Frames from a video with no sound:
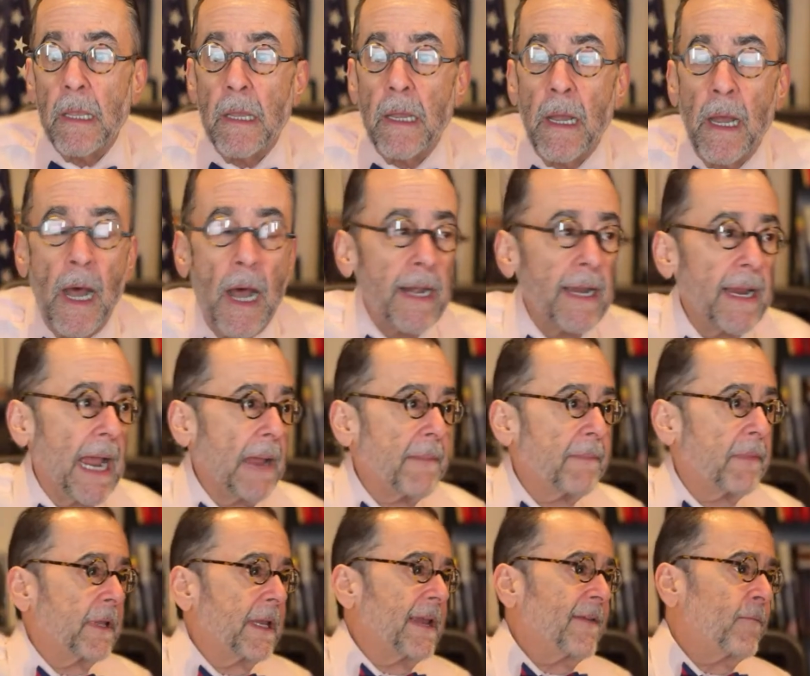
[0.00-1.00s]
Honey, I
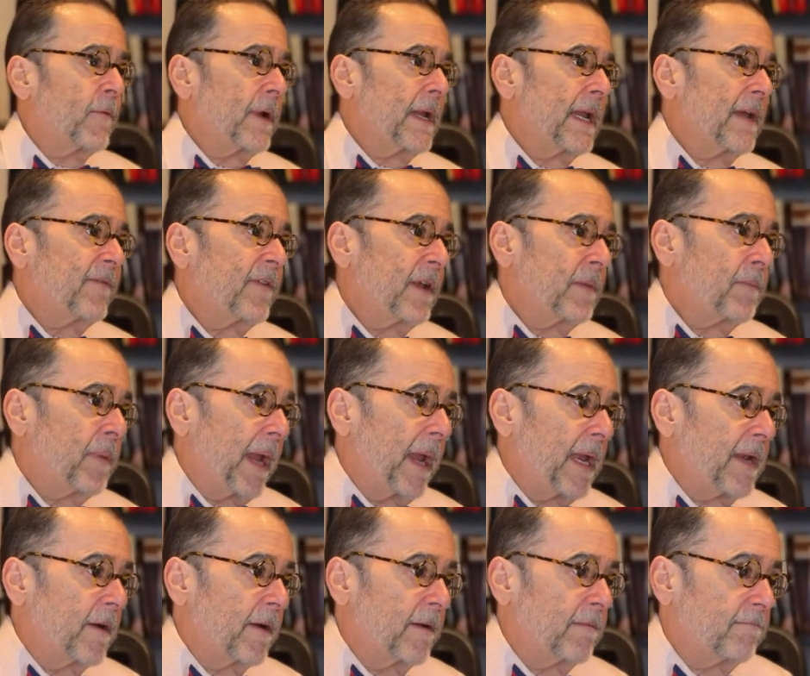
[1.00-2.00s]
believe we have hit pay
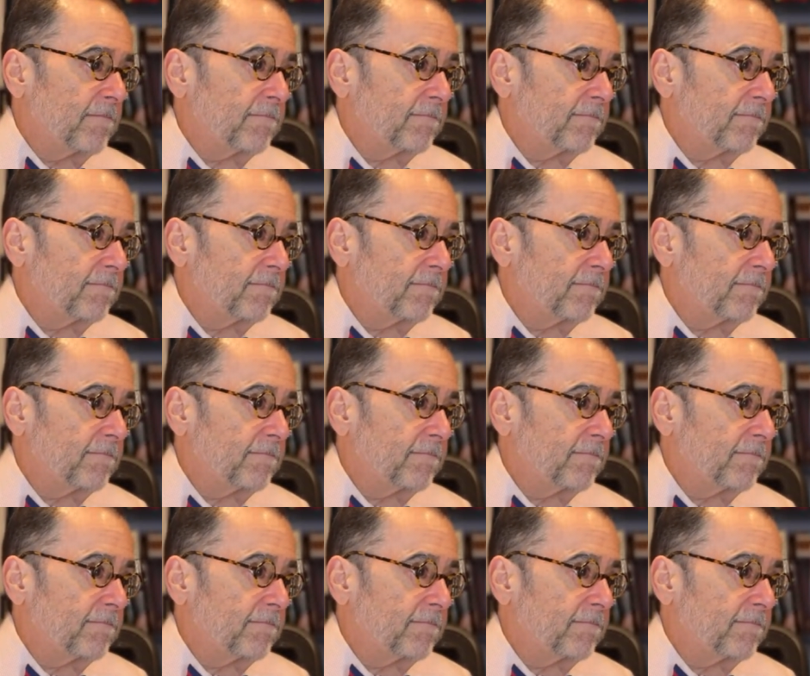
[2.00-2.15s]
dirt.